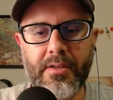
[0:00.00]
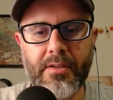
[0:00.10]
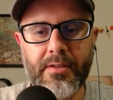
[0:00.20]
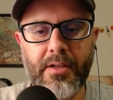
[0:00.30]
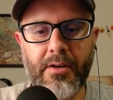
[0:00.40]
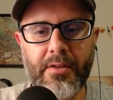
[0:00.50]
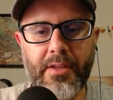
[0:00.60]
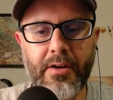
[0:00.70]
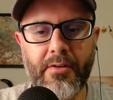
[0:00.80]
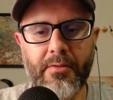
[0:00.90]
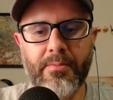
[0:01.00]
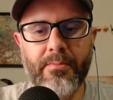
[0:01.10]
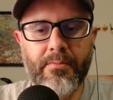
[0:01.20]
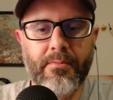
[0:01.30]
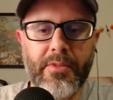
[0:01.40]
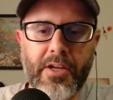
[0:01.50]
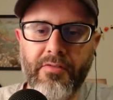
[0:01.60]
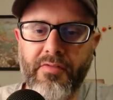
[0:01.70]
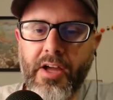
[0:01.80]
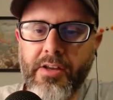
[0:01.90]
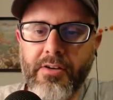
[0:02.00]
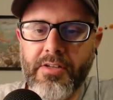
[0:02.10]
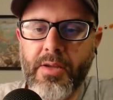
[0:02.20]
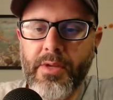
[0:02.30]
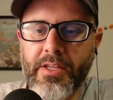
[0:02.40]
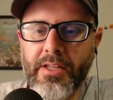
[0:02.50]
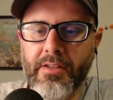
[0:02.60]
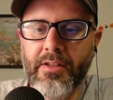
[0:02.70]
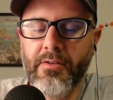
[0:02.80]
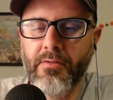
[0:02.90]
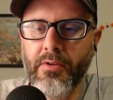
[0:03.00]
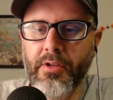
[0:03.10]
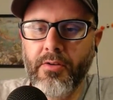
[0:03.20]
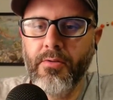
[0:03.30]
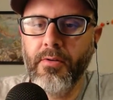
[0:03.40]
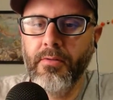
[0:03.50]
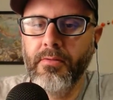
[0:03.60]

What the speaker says: they're fighters. They're really cool.